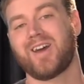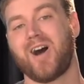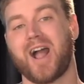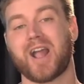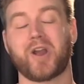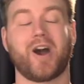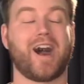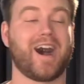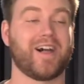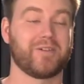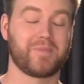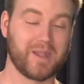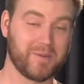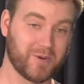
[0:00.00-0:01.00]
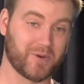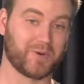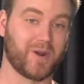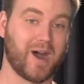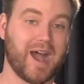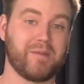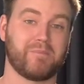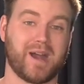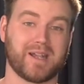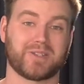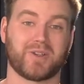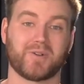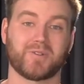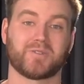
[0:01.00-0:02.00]
I got other people to write my
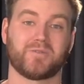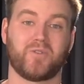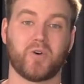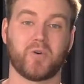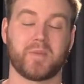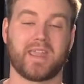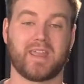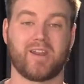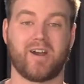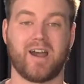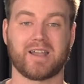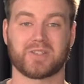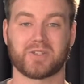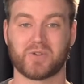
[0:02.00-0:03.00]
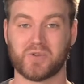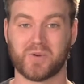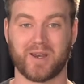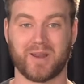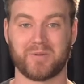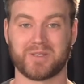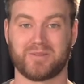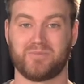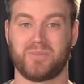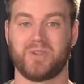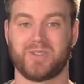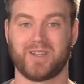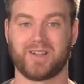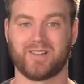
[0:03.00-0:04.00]
songs for me in high school when I was in
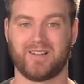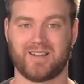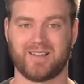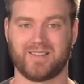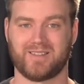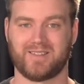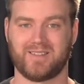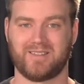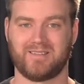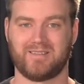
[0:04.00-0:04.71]
music class.